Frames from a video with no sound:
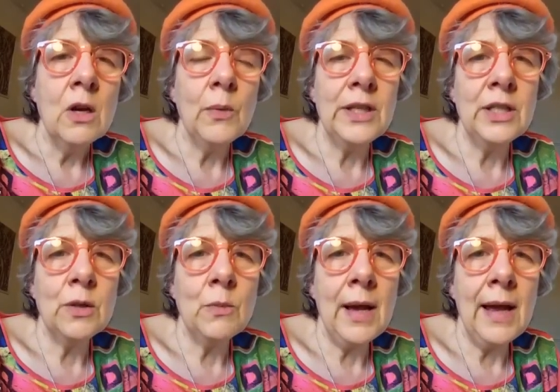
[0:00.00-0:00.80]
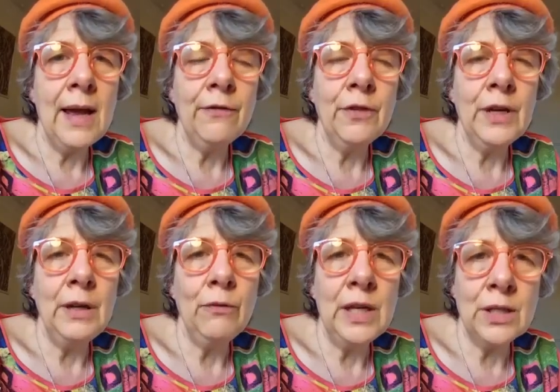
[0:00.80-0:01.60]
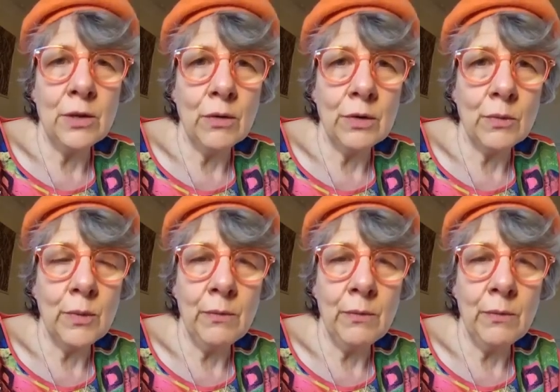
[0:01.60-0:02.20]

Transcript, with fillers: which is where every resource,